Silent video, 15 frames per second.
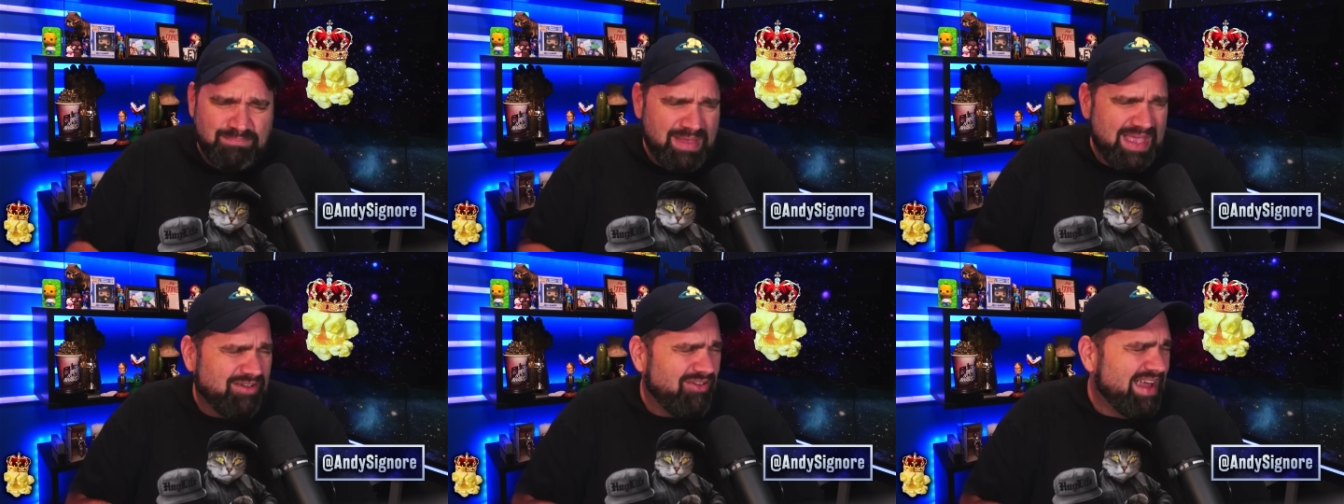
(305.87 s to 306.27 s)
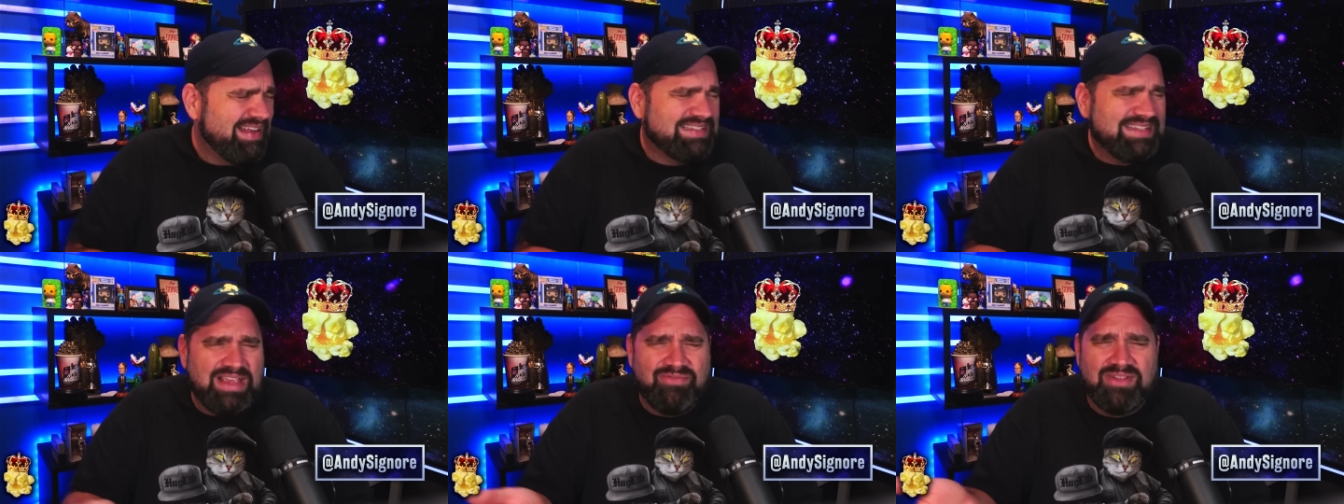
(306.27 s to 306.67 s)
Meg
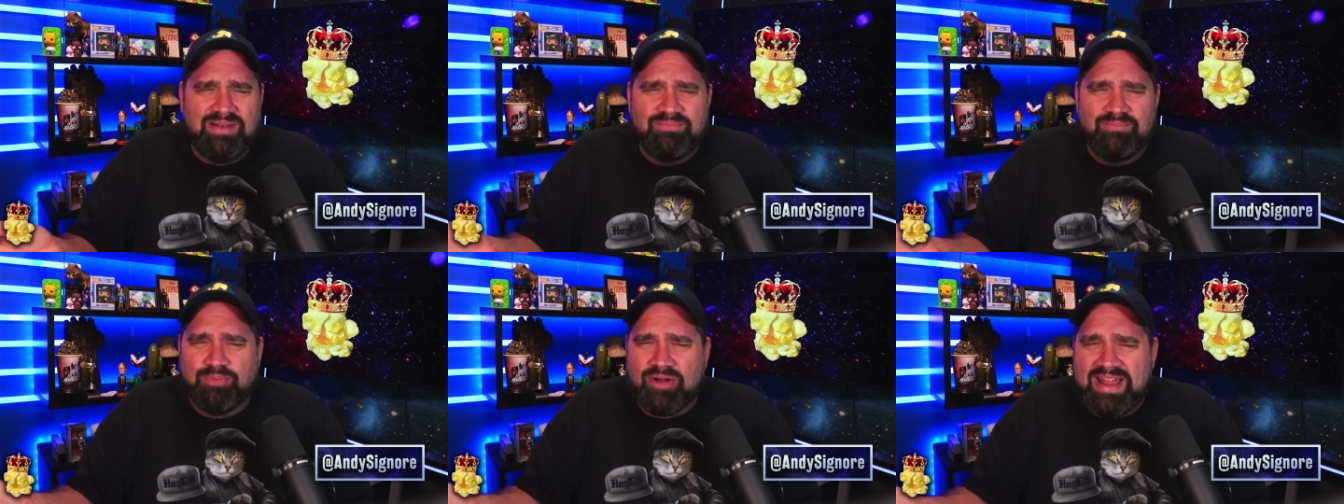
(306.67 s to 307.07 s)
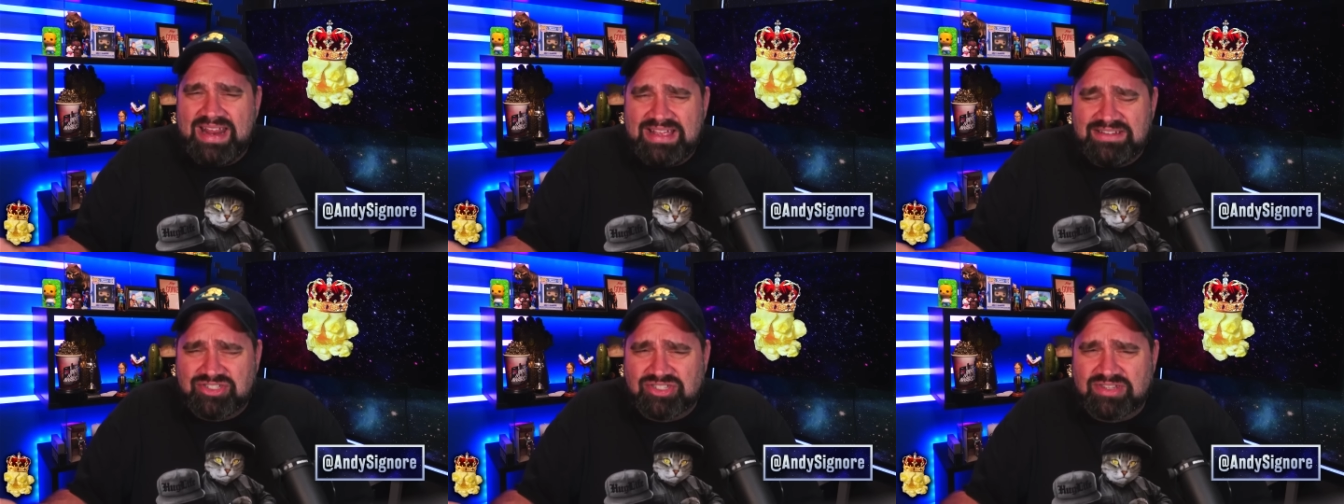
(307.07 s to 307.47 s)
Ryan's not even
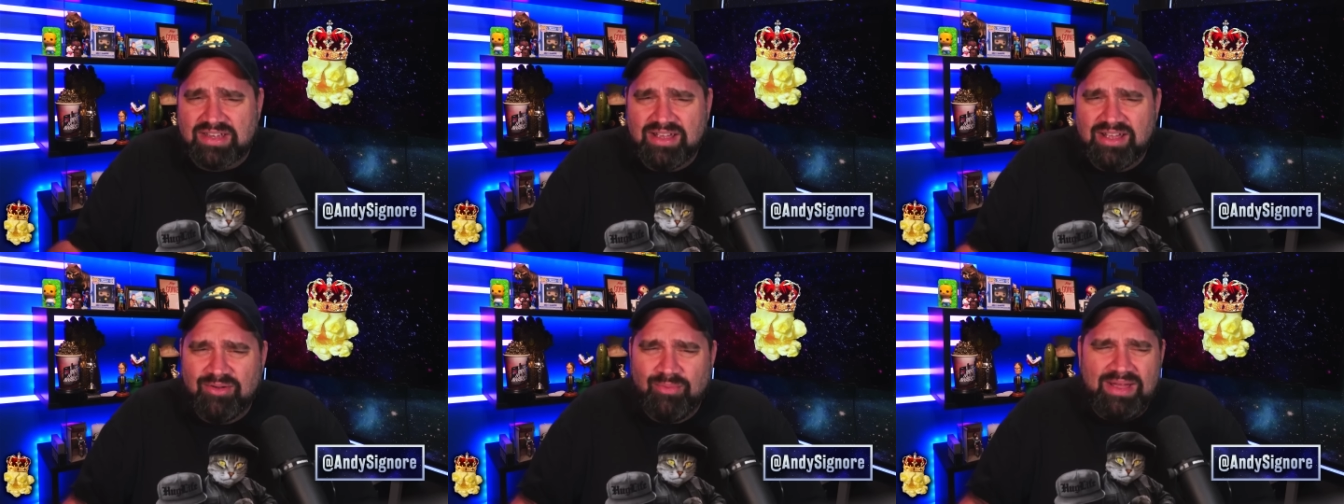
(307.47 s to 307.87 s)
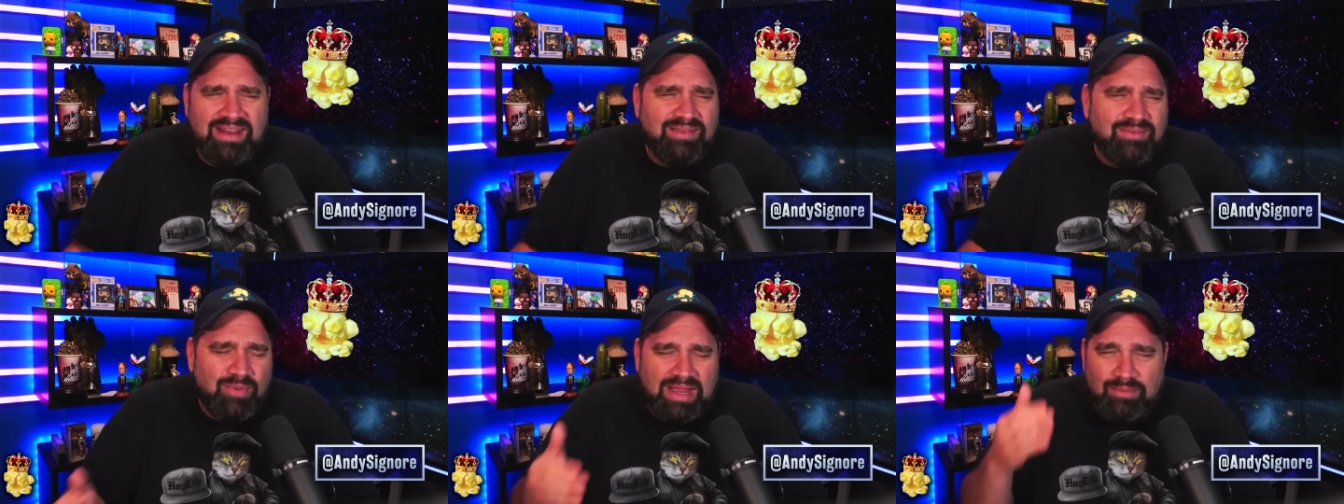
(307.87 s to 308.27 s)
British. What,